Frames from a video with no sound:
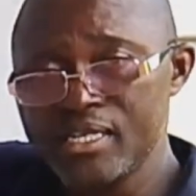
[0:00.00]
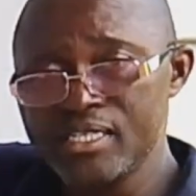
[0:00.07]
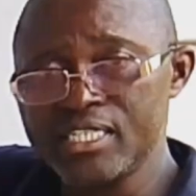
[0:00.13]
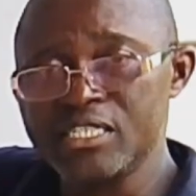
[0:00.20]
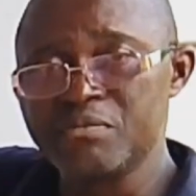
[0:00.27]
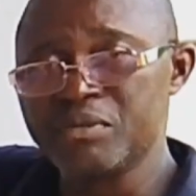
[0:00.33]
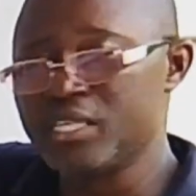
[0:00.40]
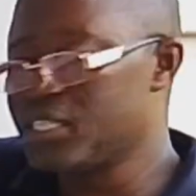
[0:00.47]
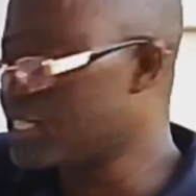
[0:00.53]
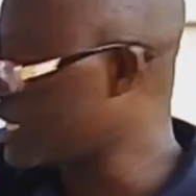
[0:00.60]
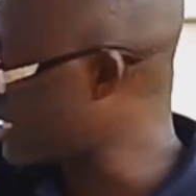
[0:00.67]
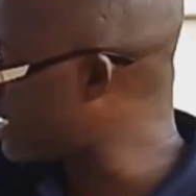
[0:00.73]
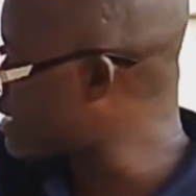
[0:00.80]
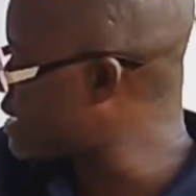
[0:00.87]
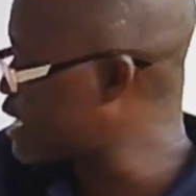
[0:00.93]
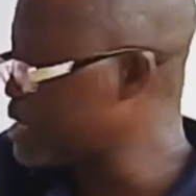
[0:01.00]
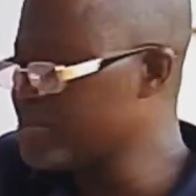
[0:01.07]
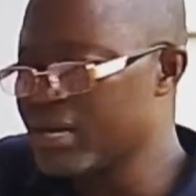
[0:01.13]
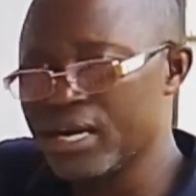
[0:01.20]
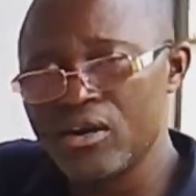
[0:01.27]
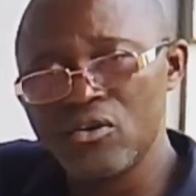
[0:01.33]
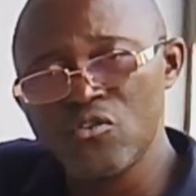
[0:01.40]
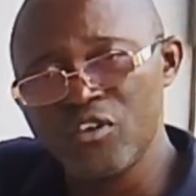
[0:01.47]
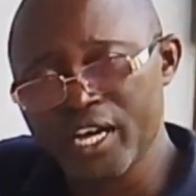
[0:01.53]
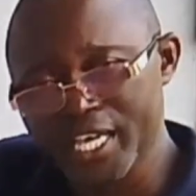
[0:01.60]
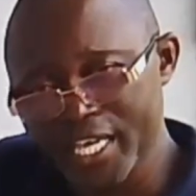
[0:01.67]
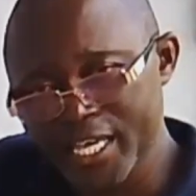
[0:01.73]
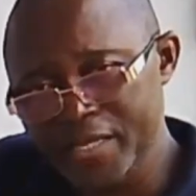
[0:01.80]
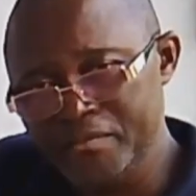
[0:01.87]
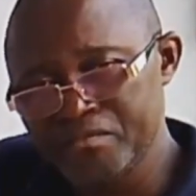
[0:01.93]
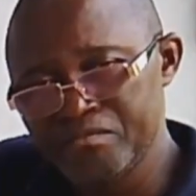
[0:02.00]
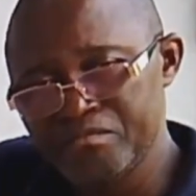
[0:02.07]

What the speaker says: the spin dryer timer over here.